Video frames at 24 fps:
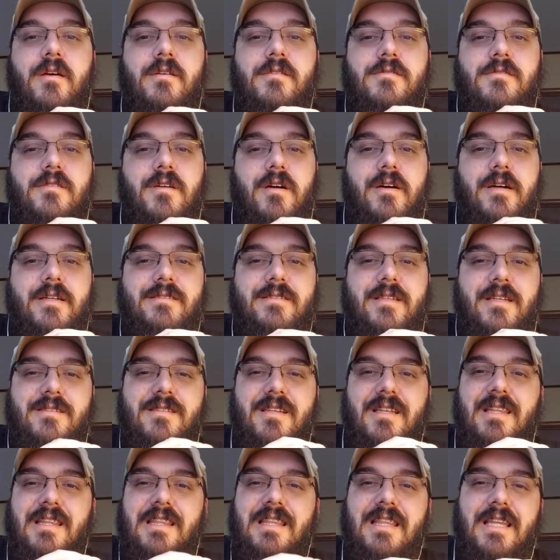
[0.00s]
So it's
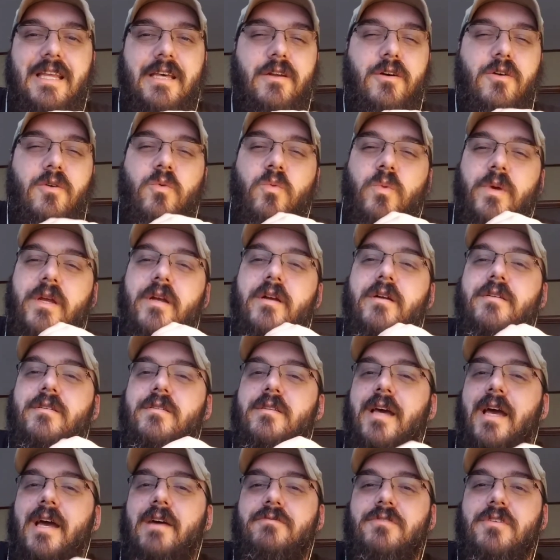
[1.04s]
a little weird
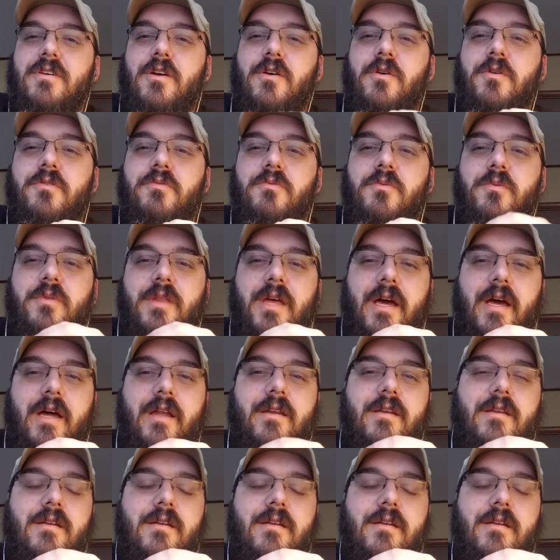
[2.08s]
to have to go through that.